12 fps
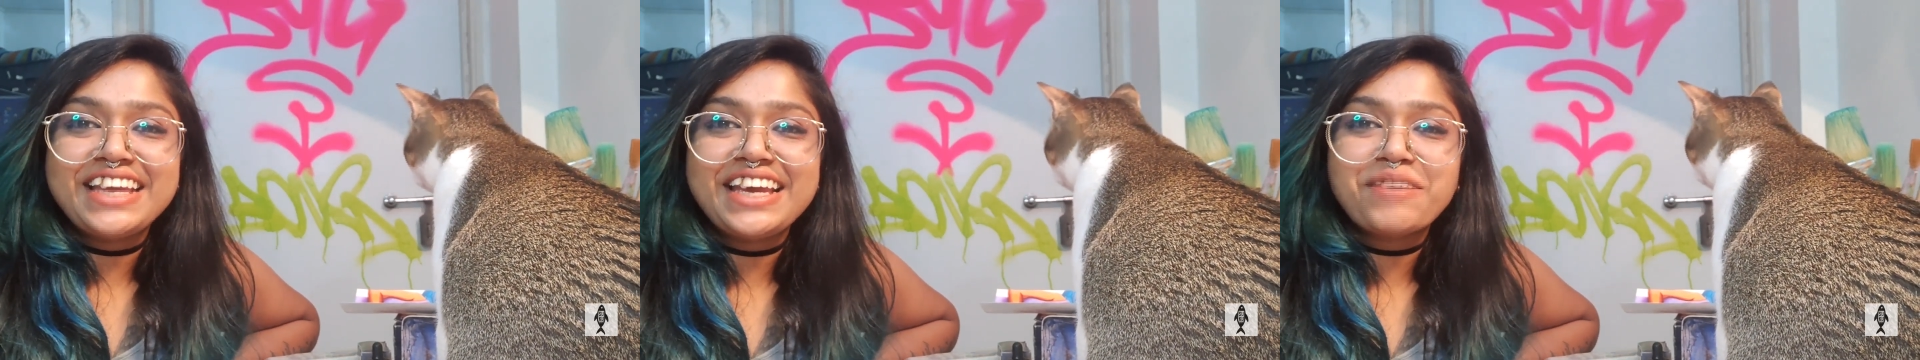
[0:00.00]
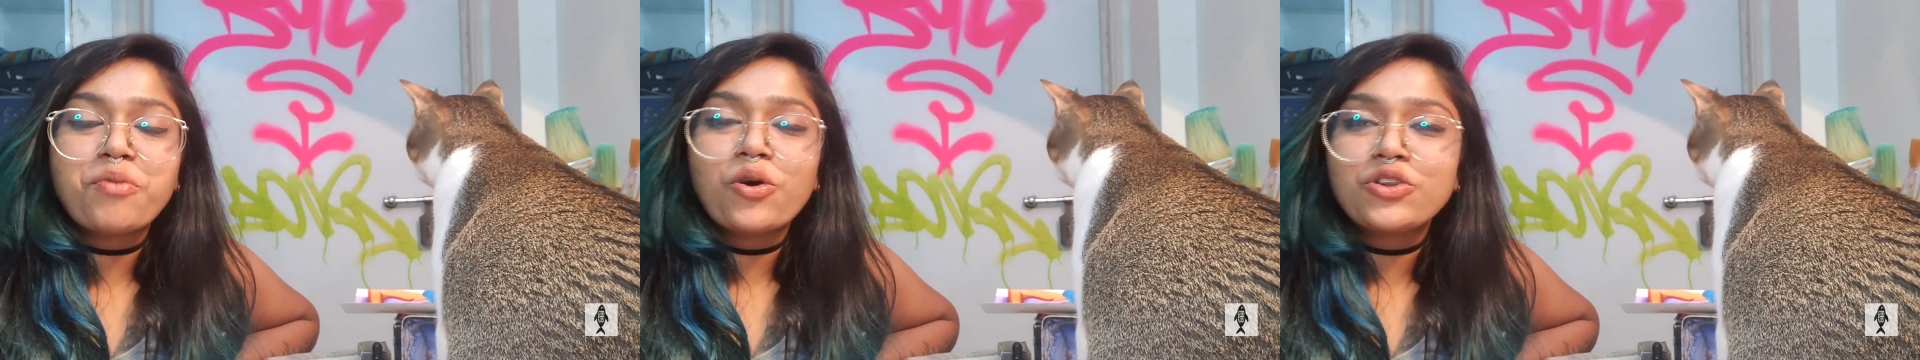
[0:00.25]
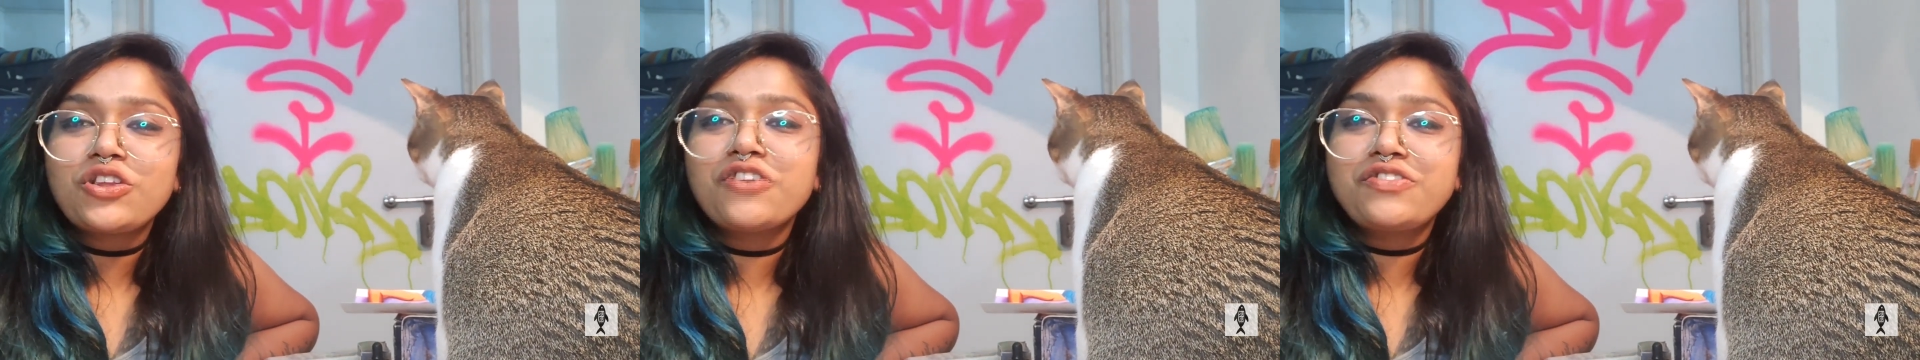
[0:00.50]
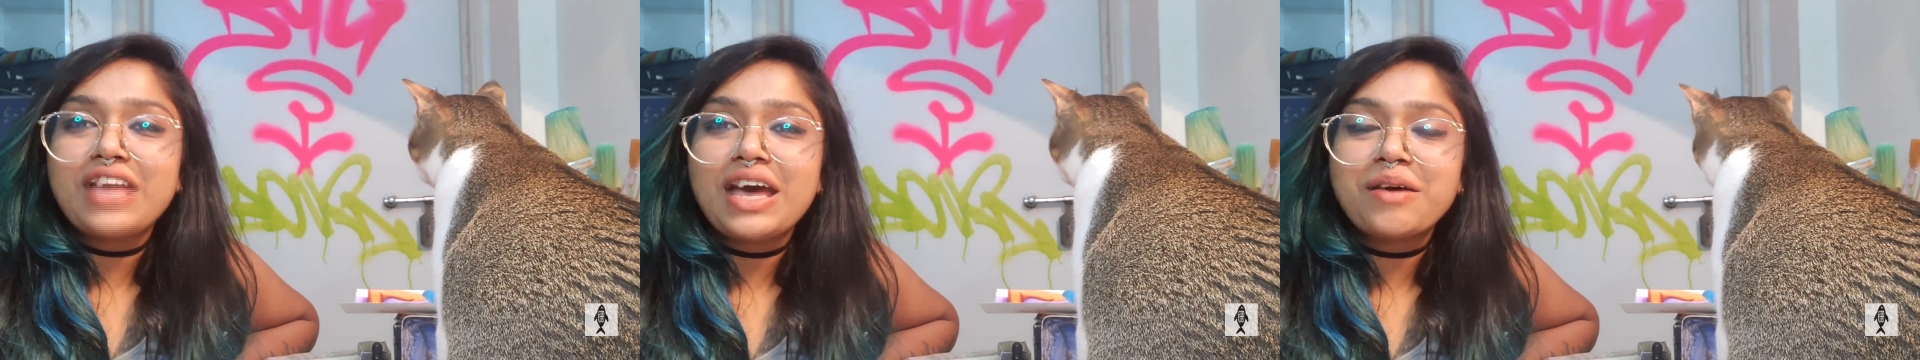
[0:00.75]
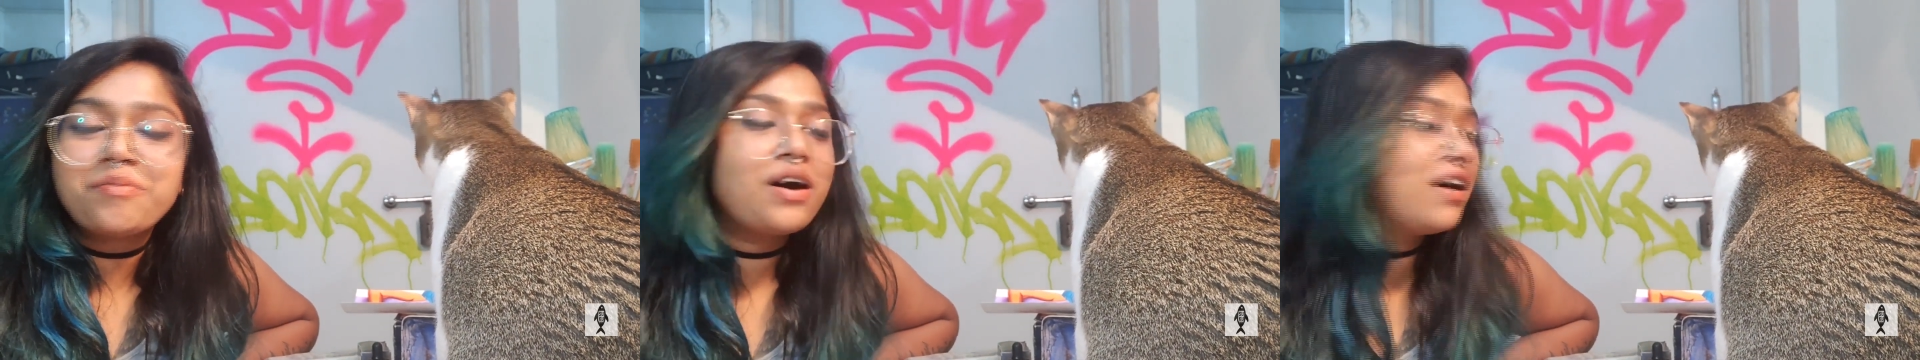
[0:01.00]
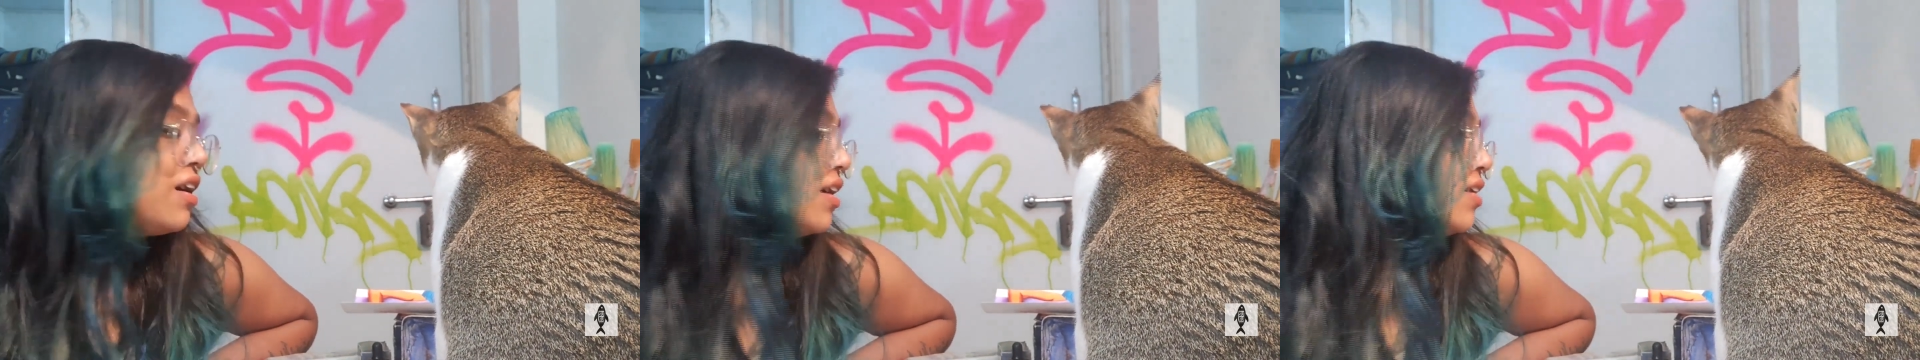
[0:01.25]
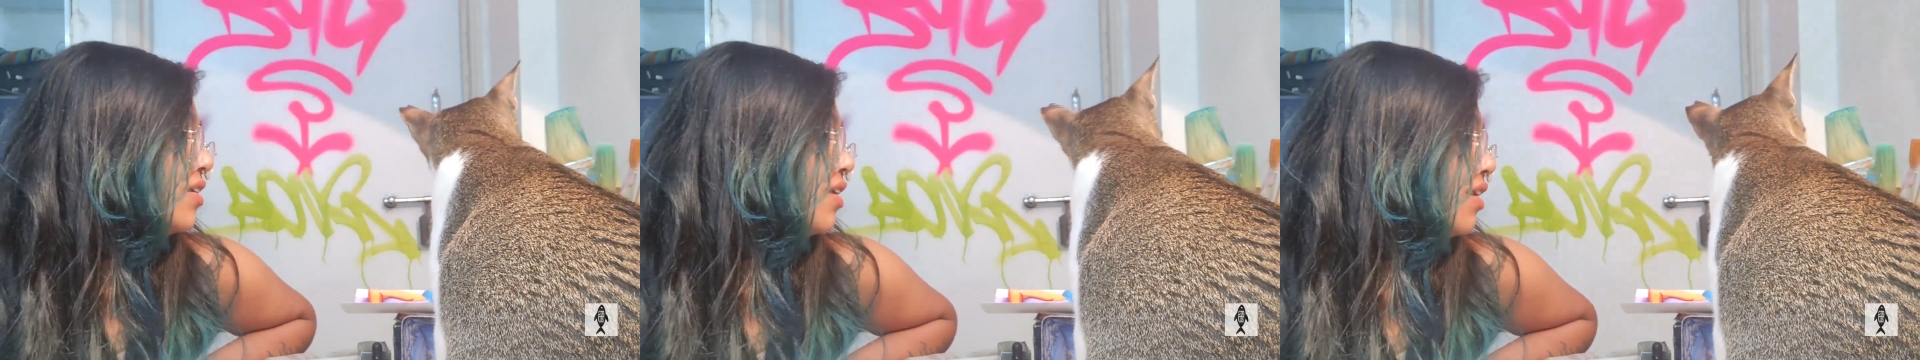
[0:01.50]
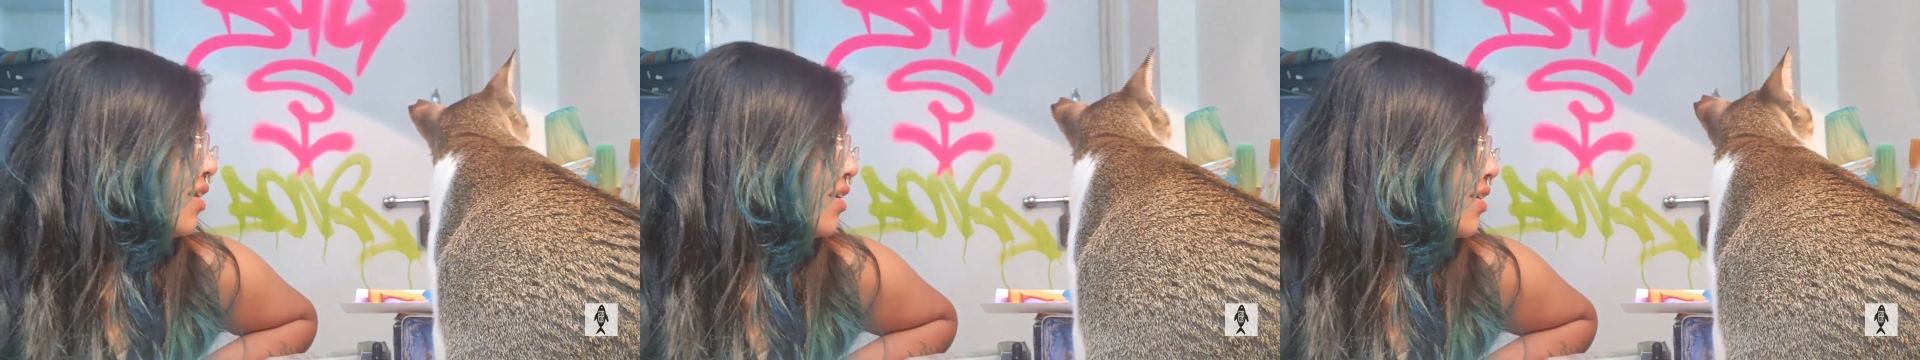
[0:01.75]
they both of them
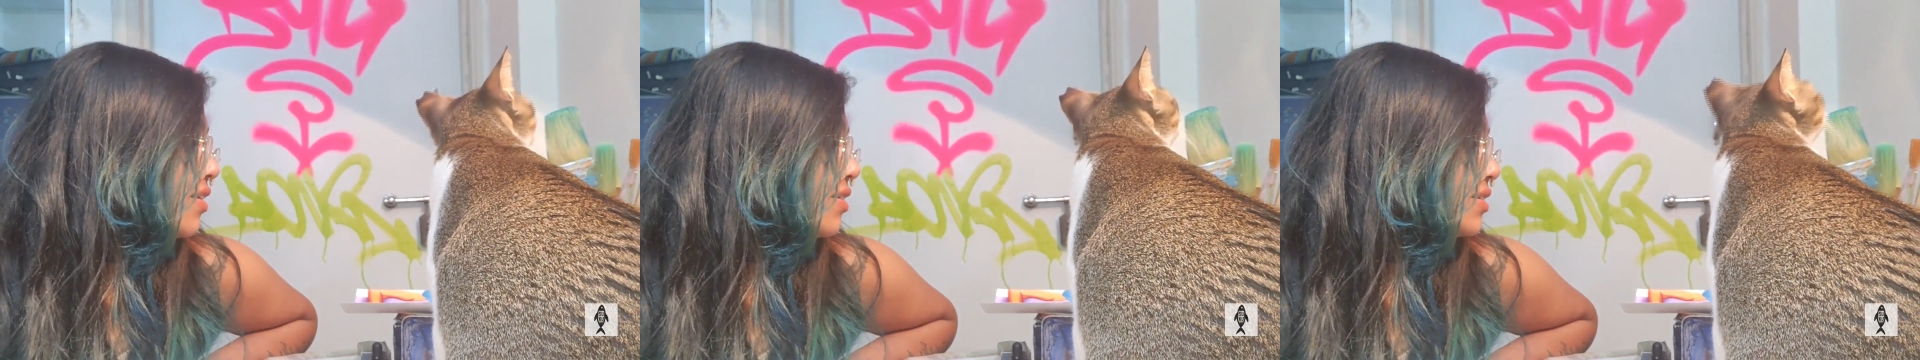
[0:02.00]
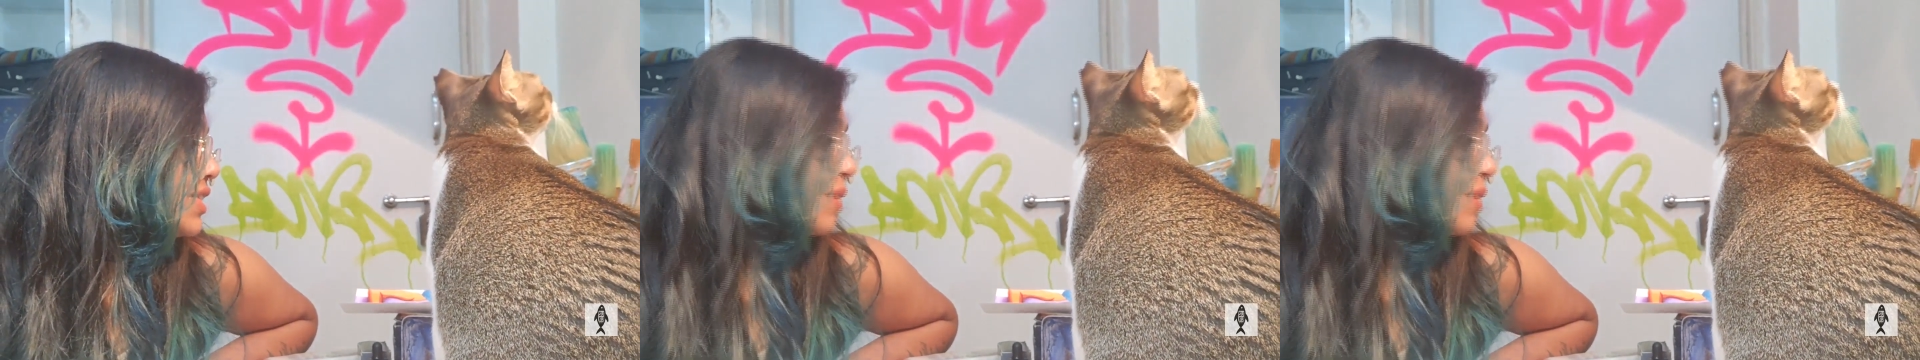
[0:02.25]
are uh,